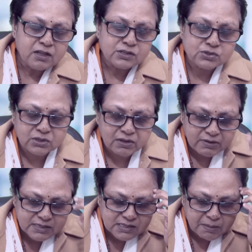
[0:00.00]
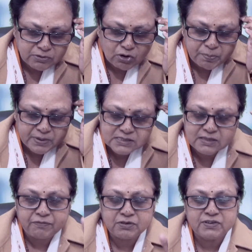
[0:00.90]
So there were some topics
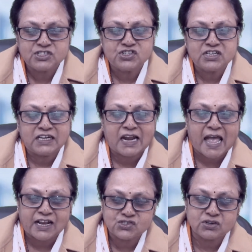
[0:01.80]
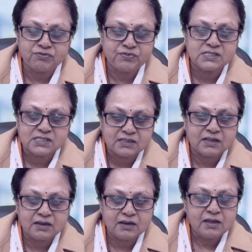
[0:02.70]
left which needed actual
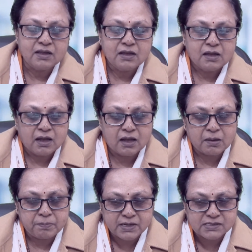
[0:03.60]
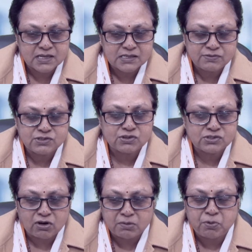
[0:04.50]
physical presence, which was
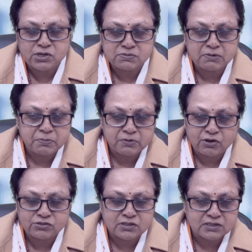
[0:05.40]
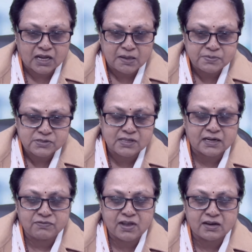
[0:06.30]
not possible because of the times
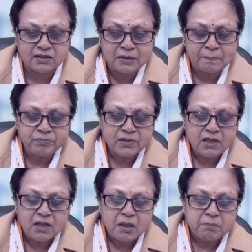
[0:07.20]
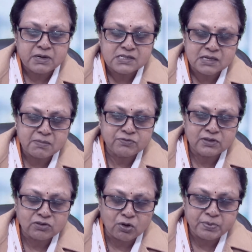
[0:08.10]
that we are in. But some of
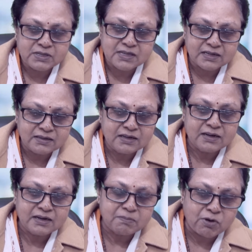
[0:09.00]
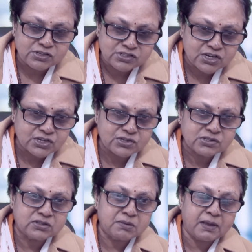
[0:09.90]
the topics that needed
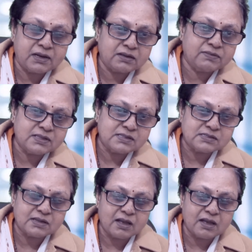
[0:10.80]
demonstrations of the mannequins,